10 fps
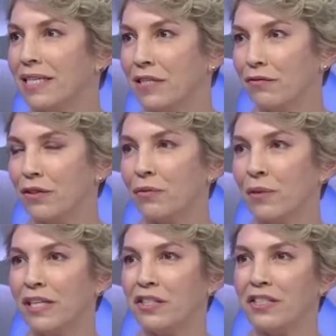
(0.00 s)
different
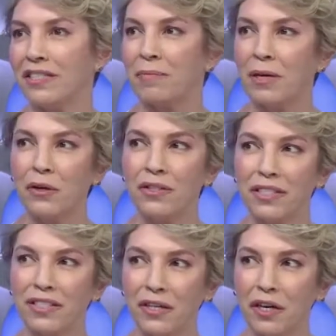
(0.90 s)
religions. And because
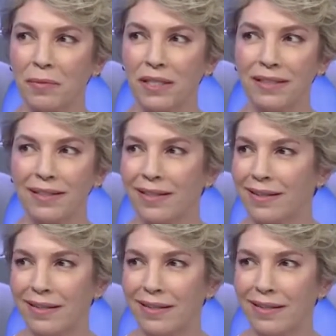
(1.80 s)
it's anonymous,